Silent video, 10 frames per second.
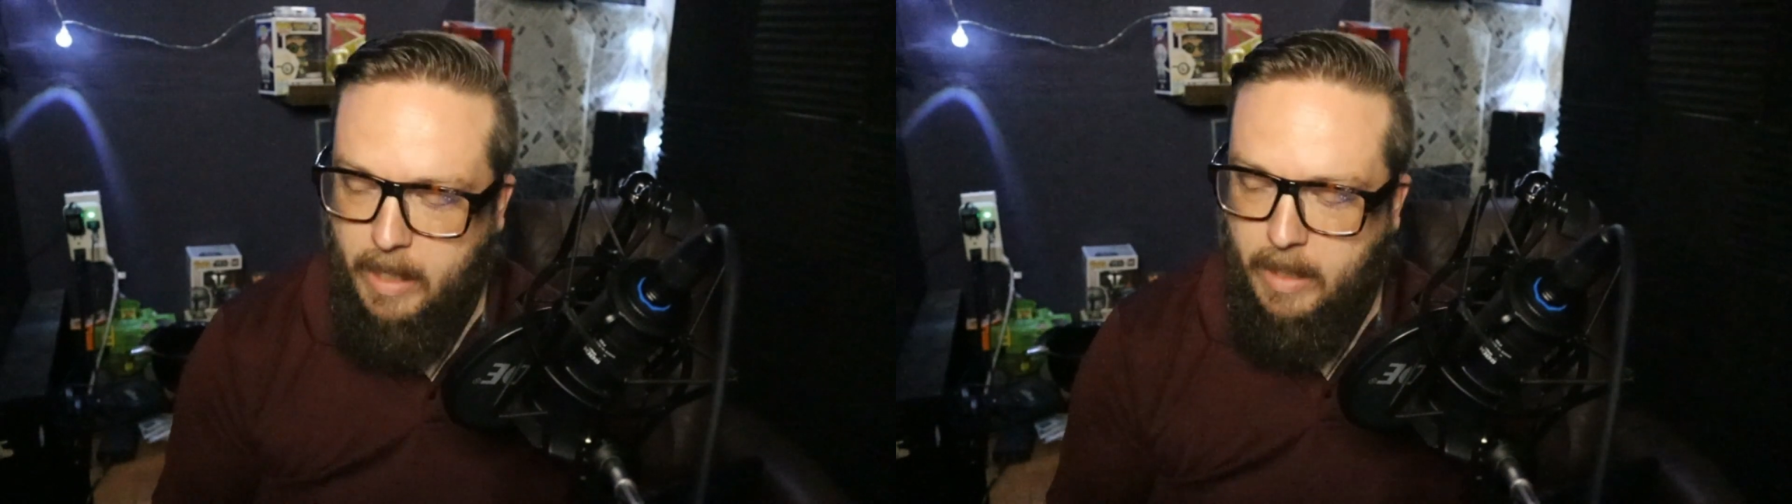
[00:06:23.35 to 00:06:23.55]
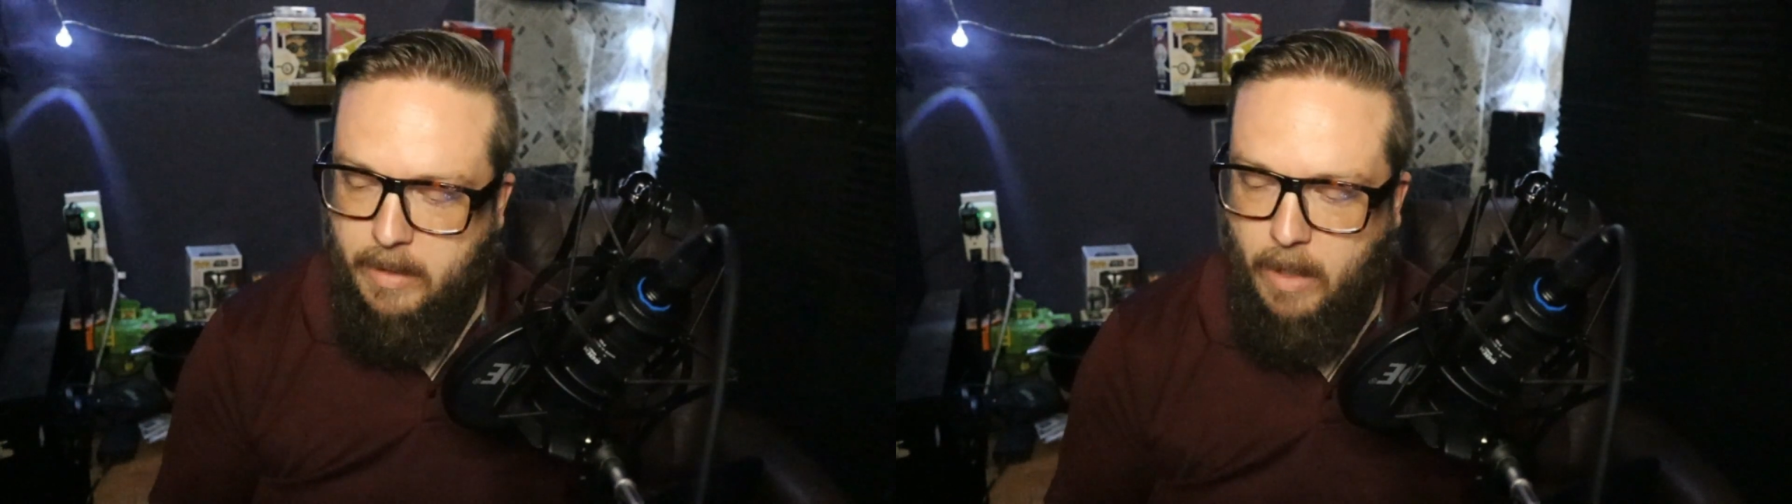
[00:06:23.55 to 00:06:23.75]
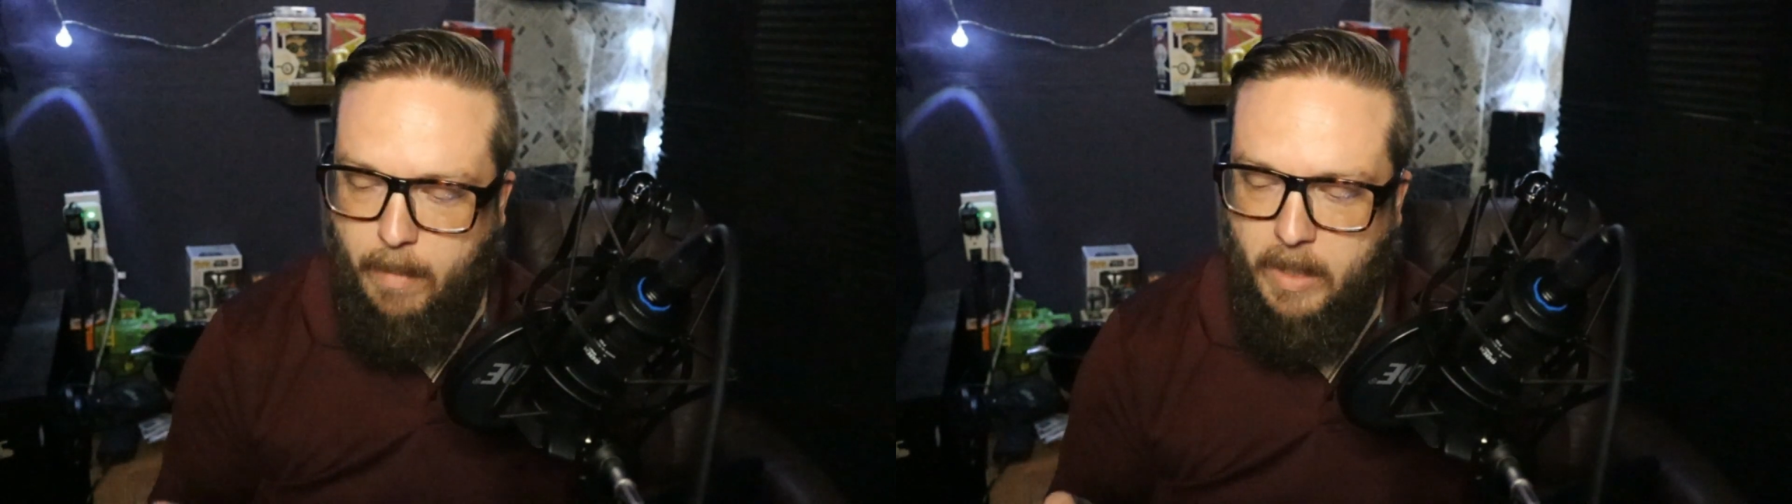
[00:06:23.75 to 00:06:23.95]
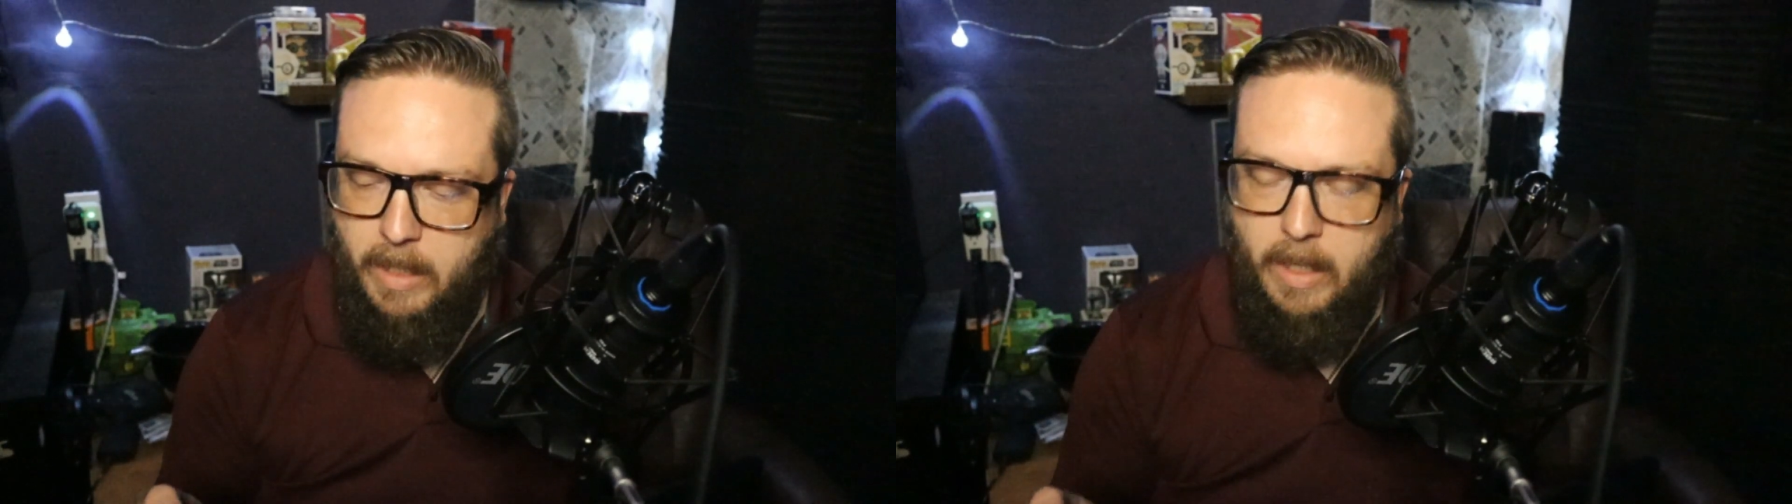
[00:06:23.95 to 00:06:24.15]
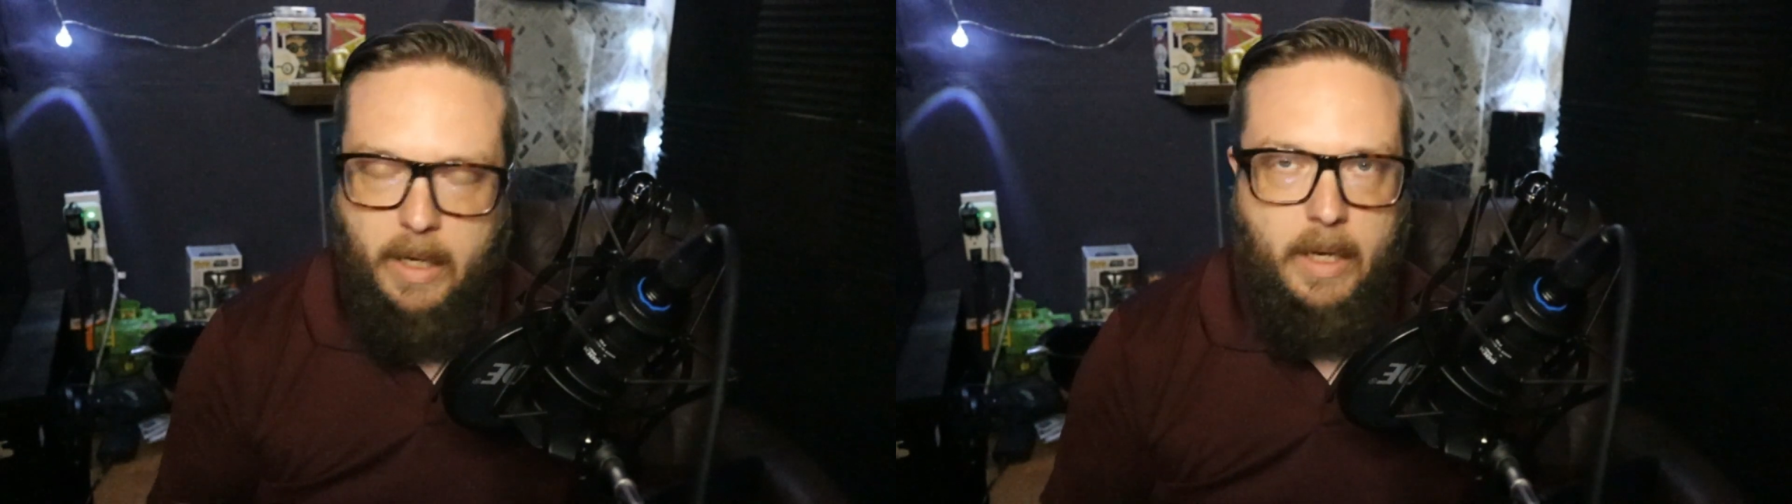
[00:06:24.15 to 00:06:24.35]
So I'm
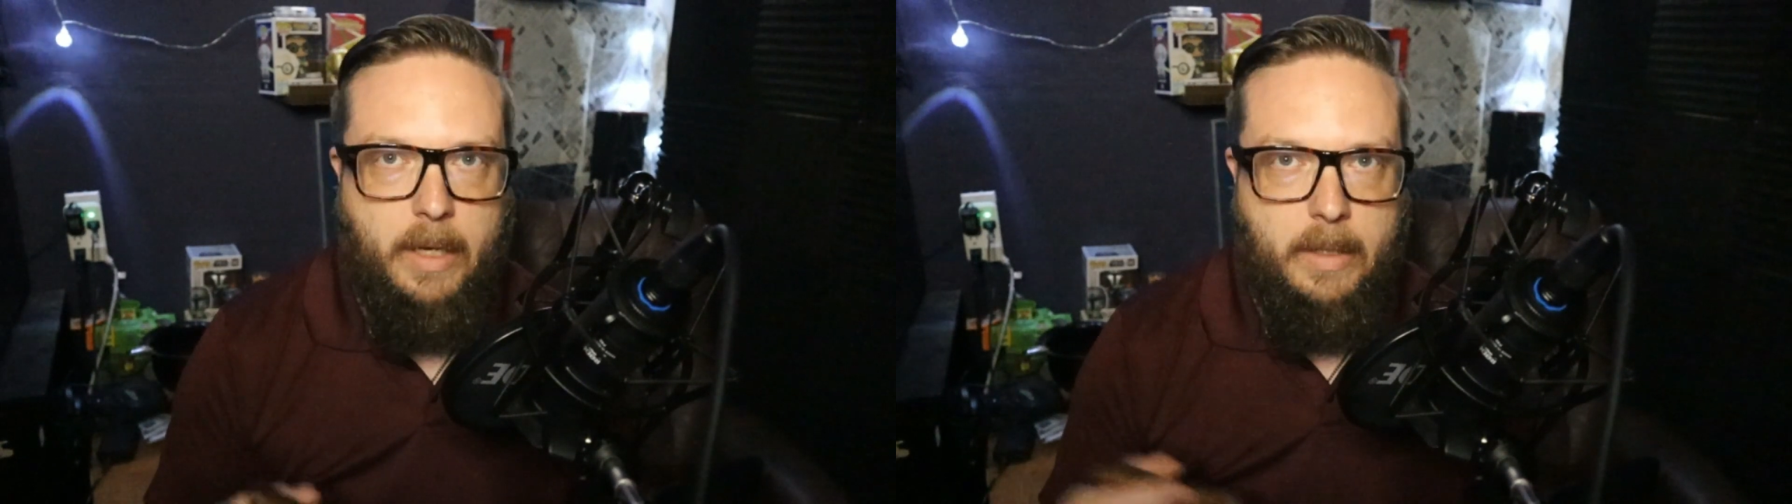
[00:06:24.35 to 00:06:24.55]
gonna